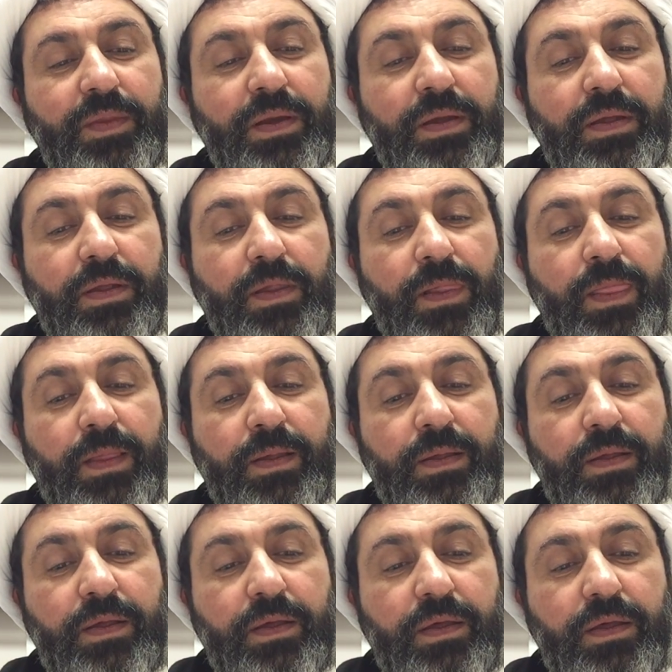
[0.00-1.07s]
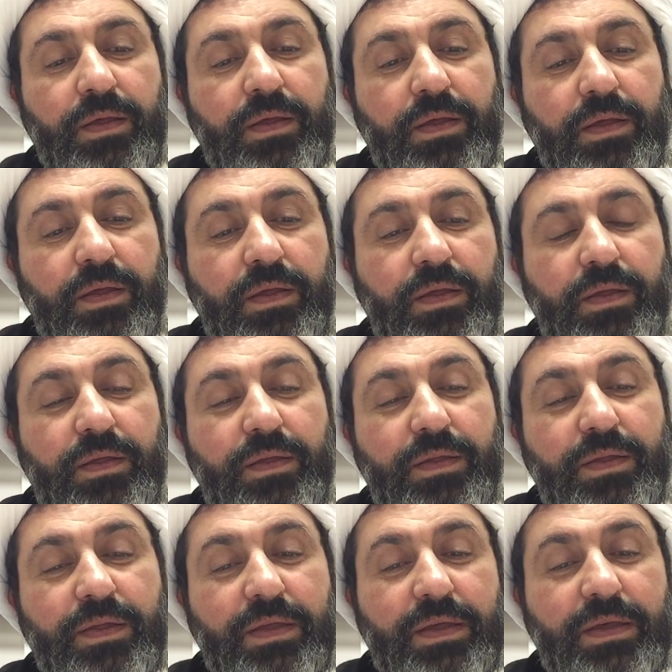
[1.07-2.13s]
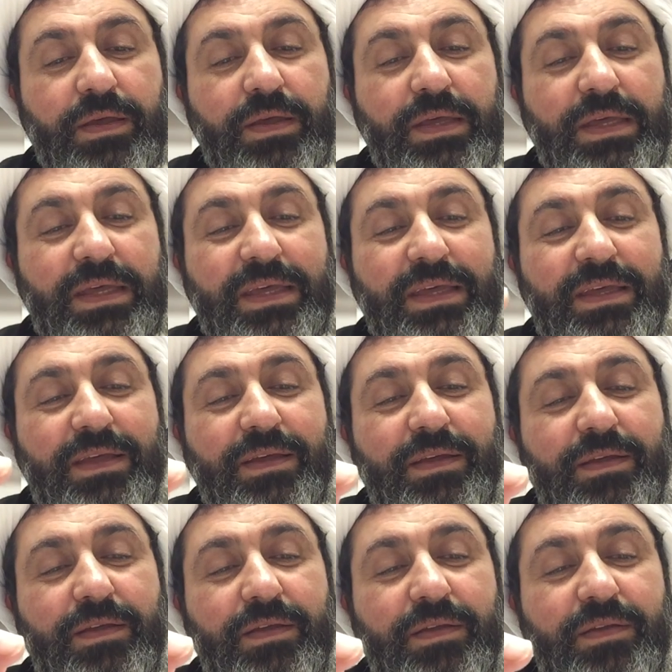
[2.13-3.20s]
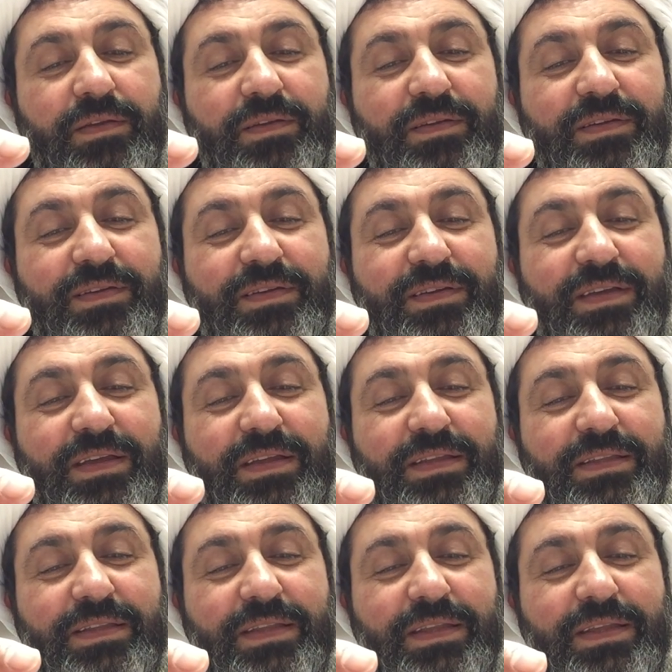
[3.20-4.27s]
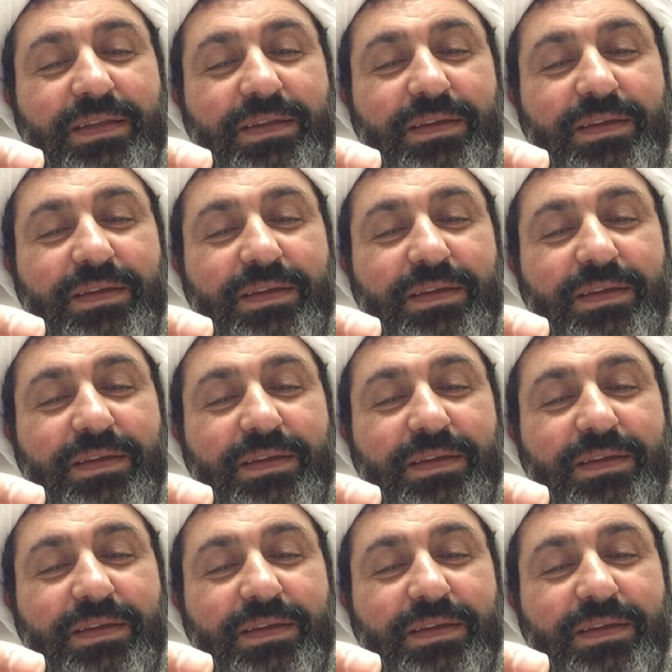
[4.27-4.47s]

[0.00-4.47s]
(no one is talking)